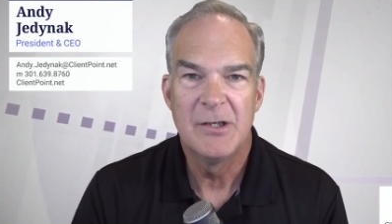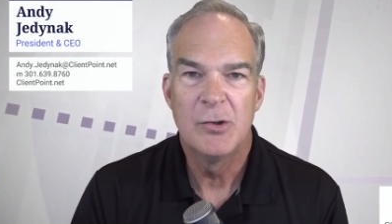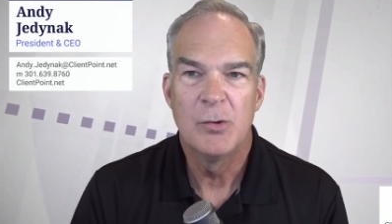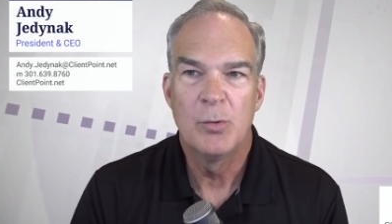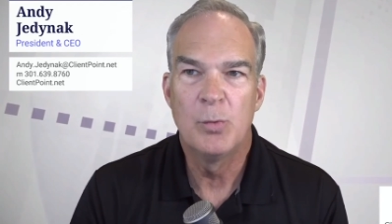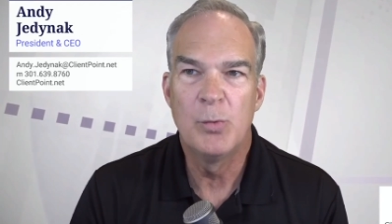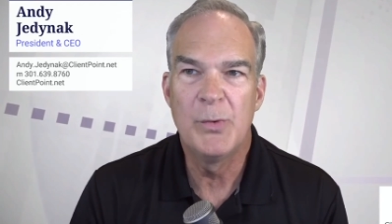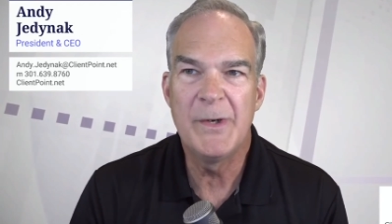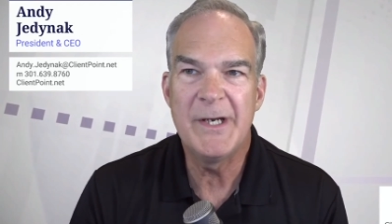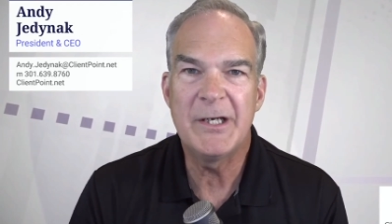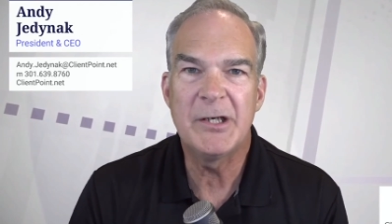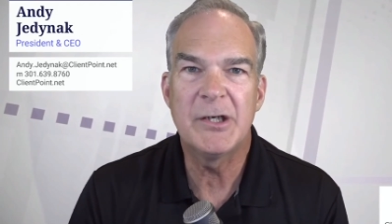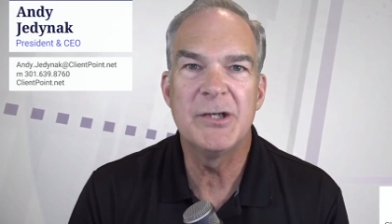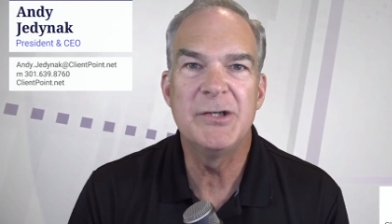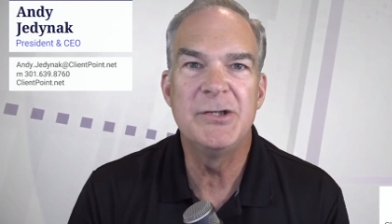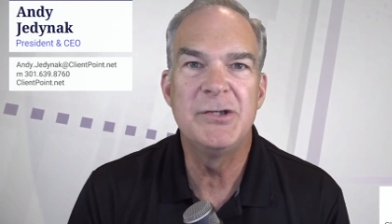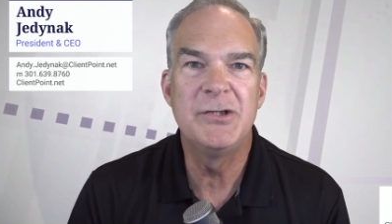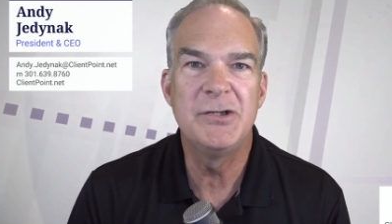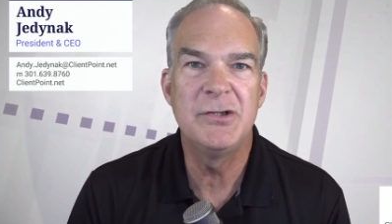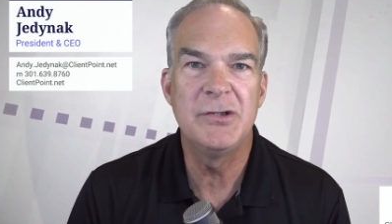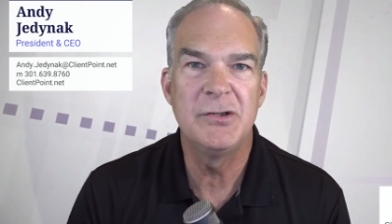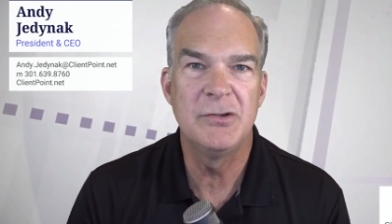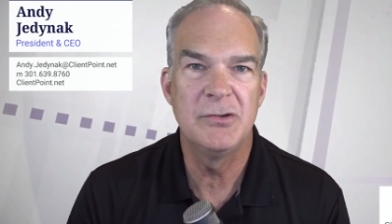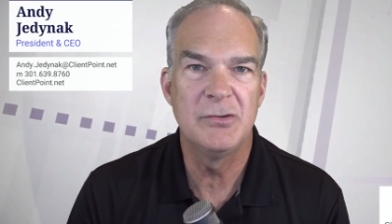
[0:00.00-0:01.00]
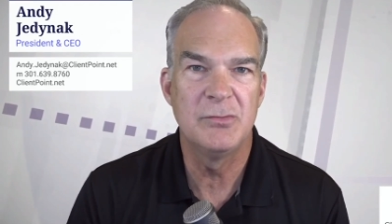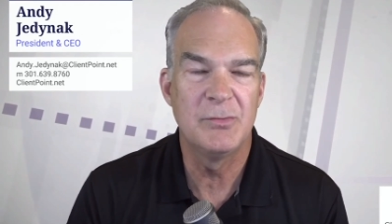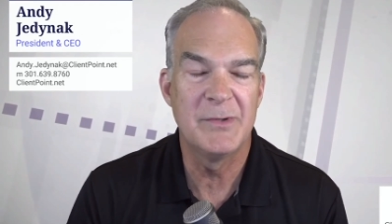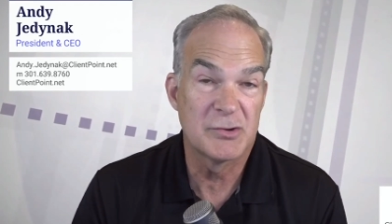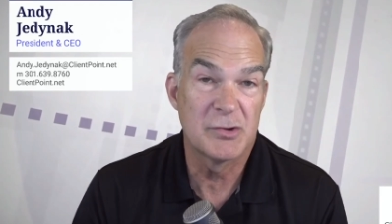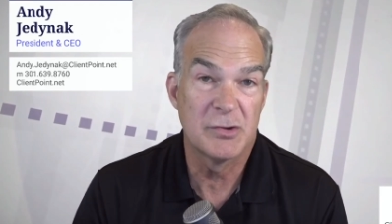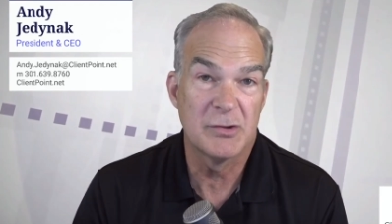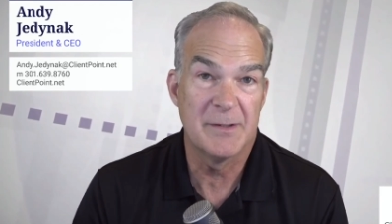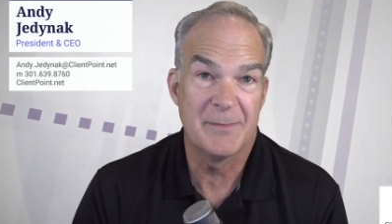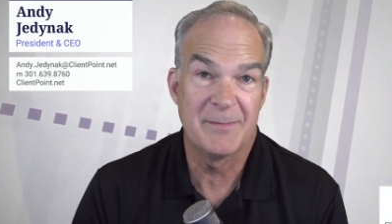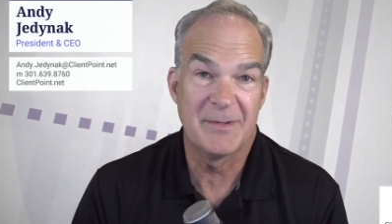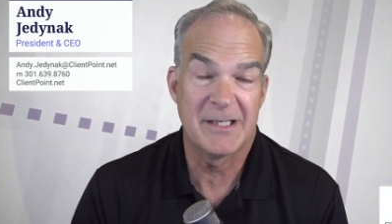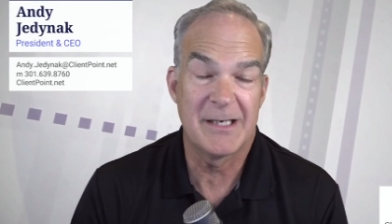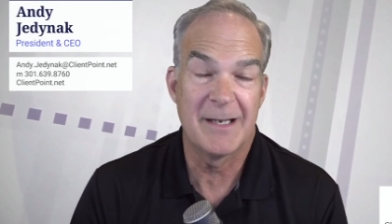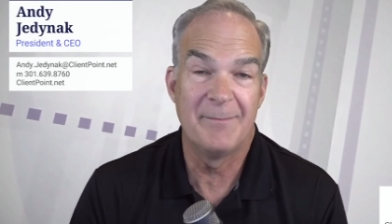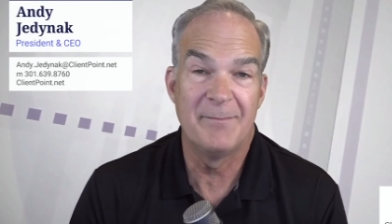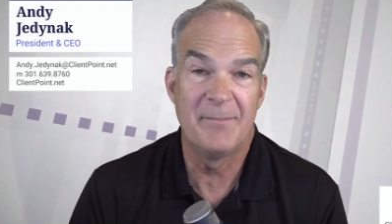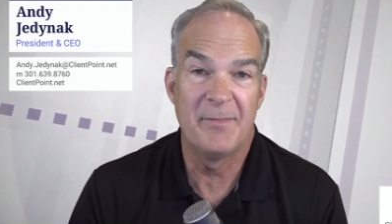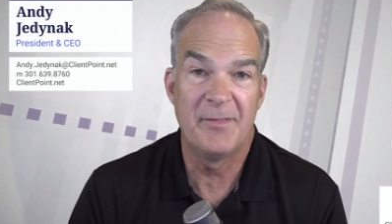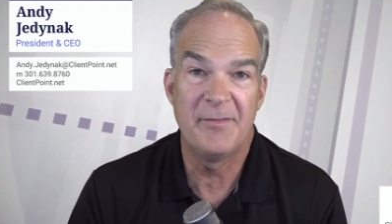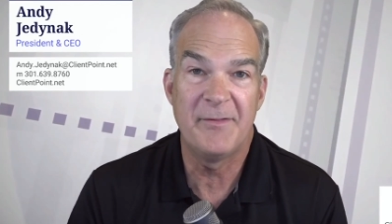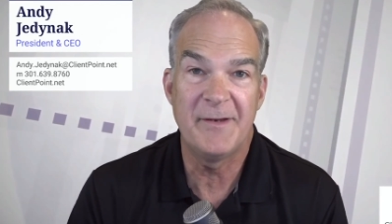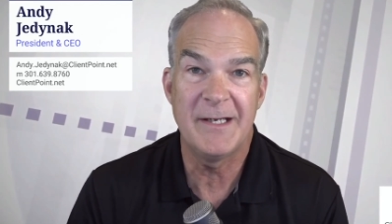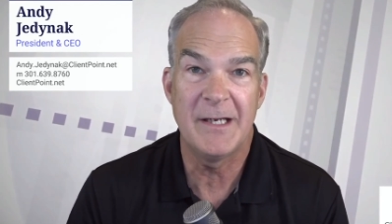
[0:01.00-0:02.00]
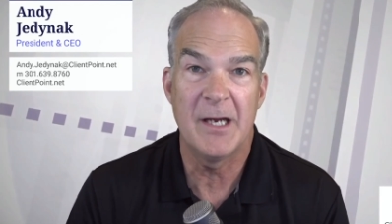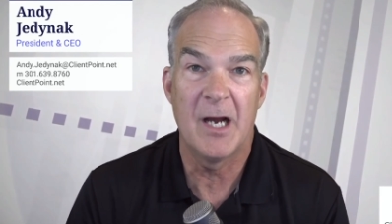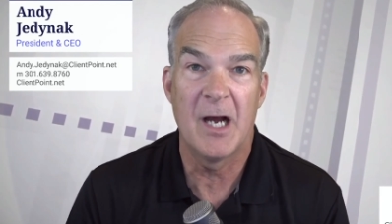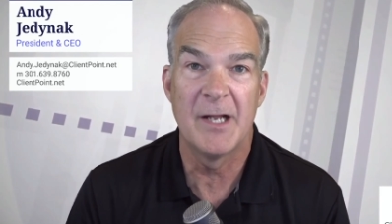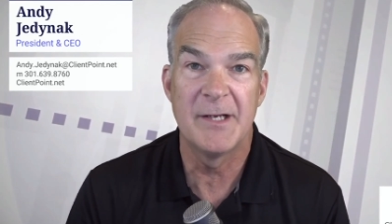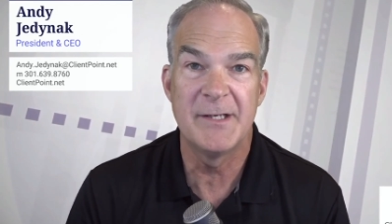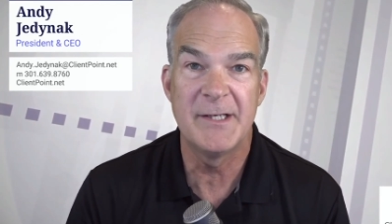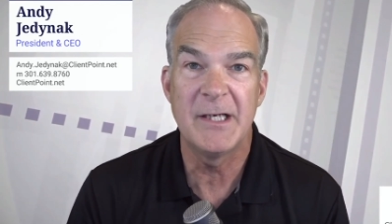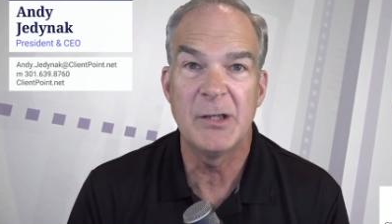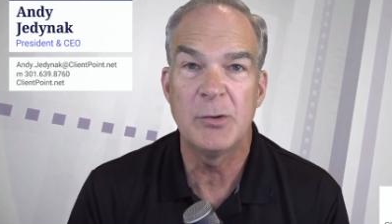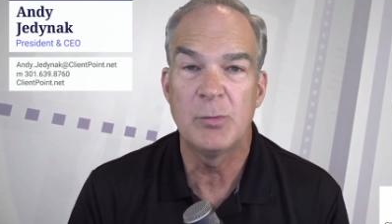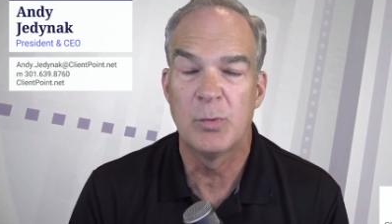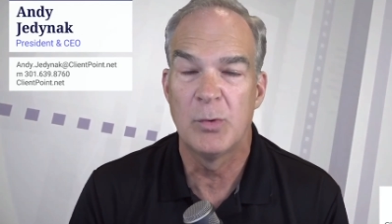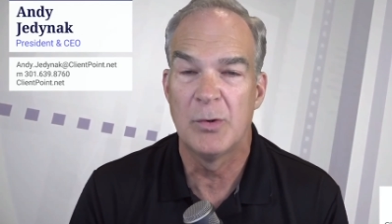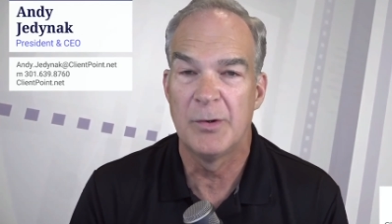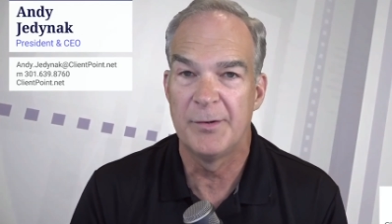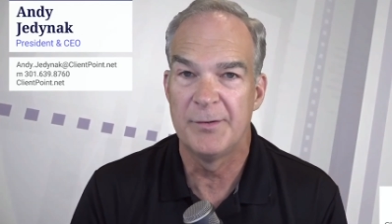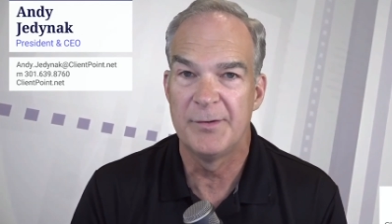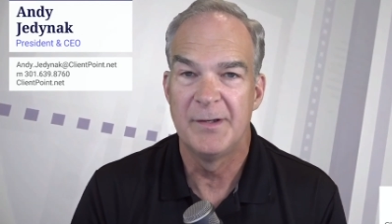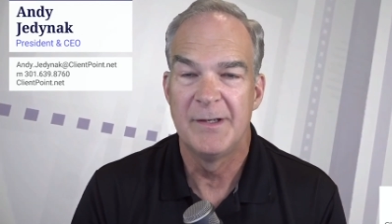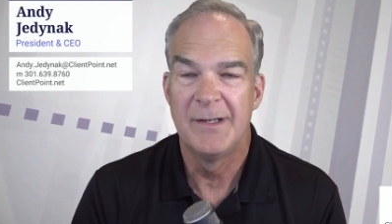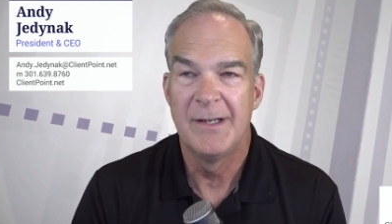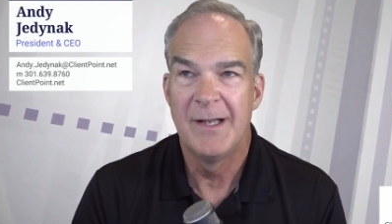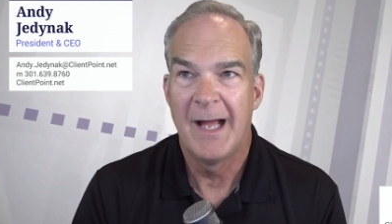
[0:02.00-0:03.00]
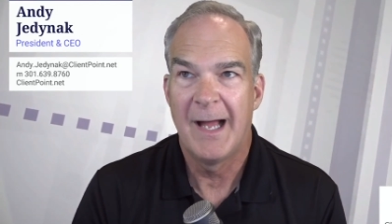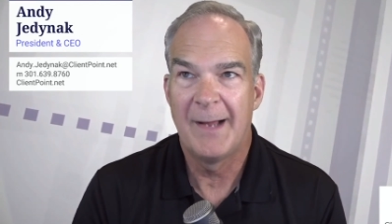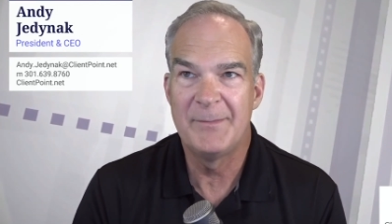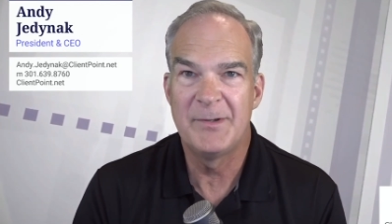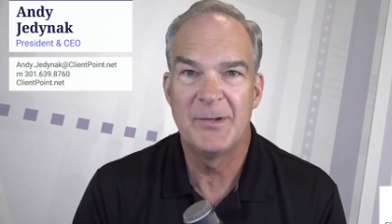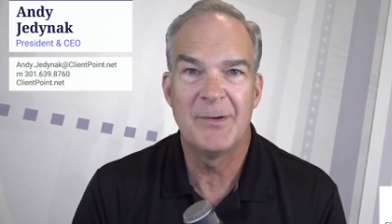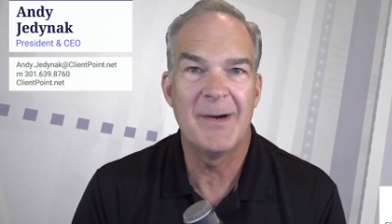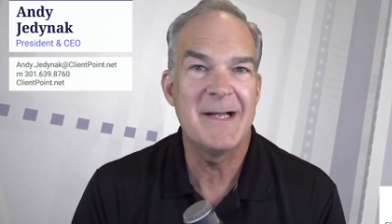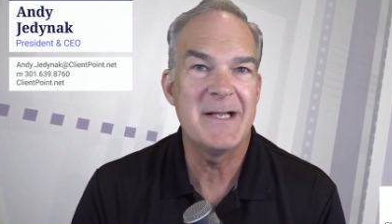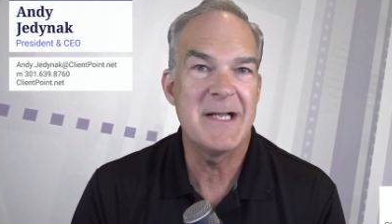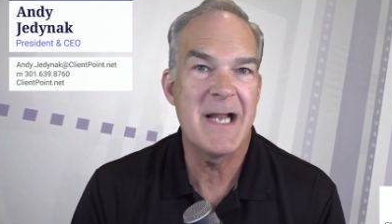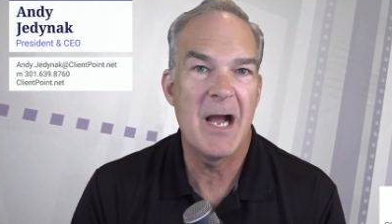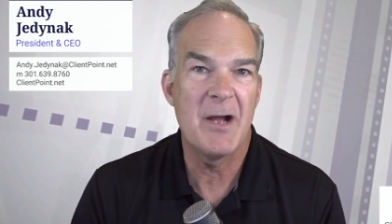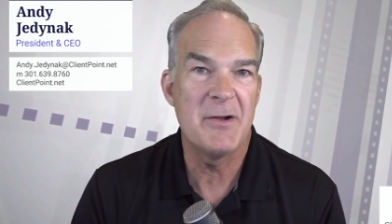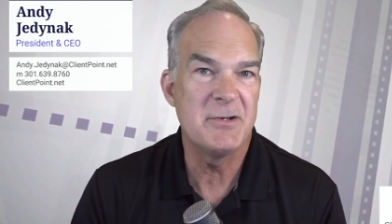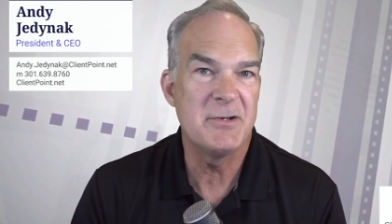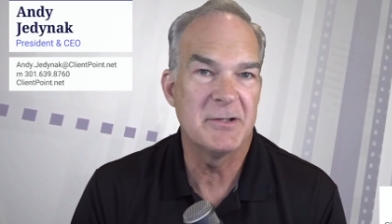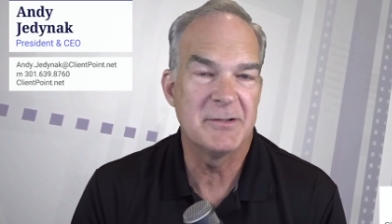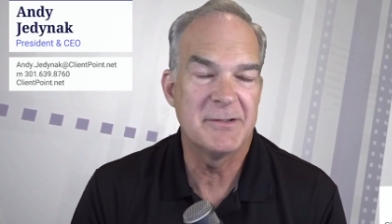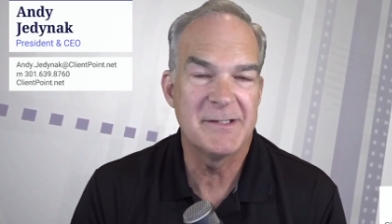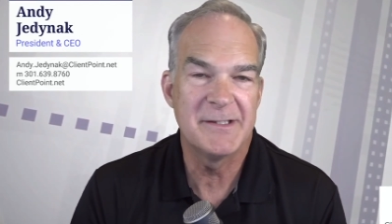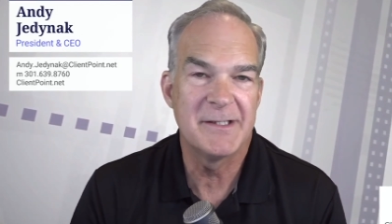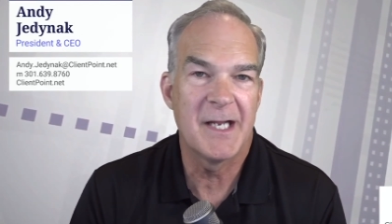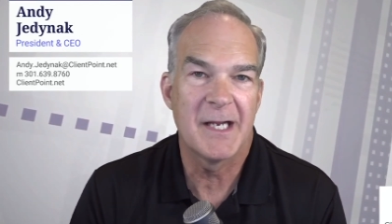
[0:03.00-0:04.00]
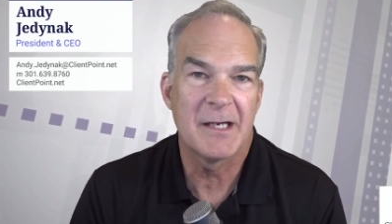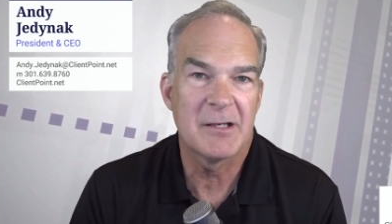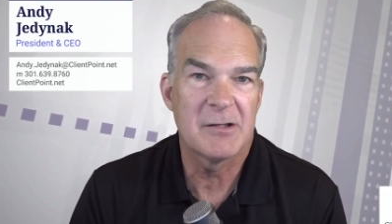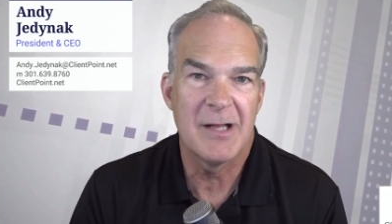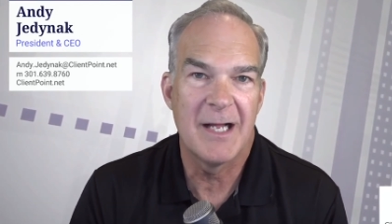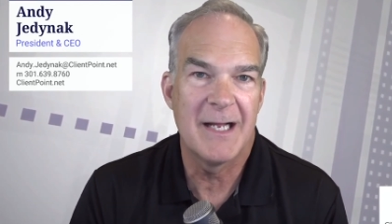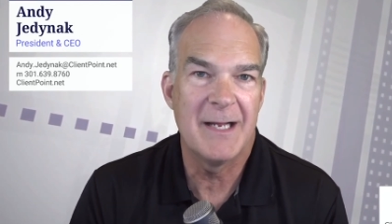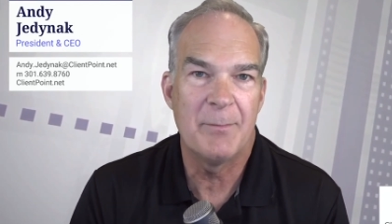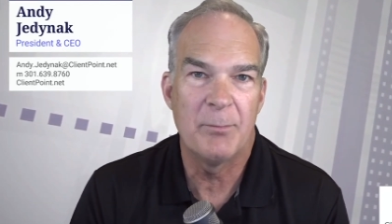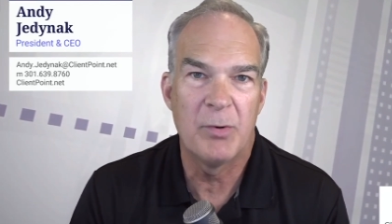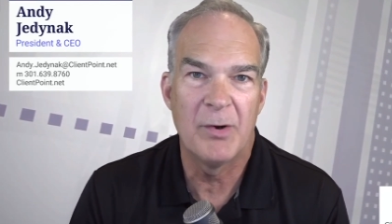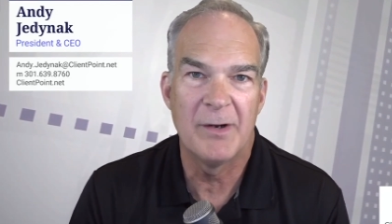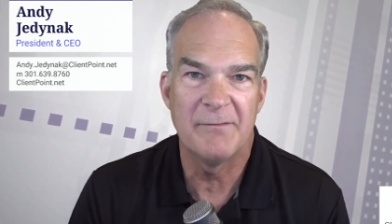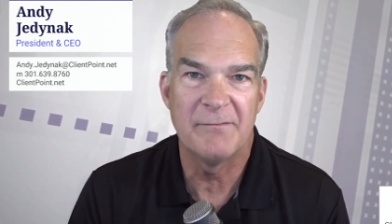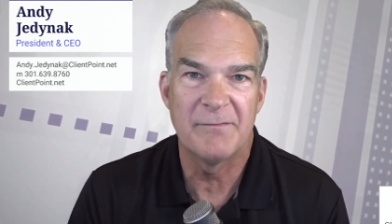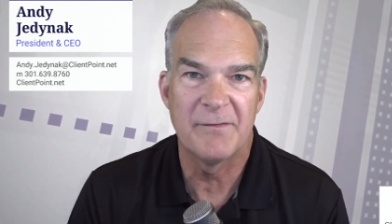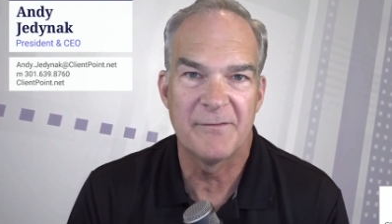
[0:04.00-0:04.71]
we truly become the unequaled. I mean, right now you can get ClientPoint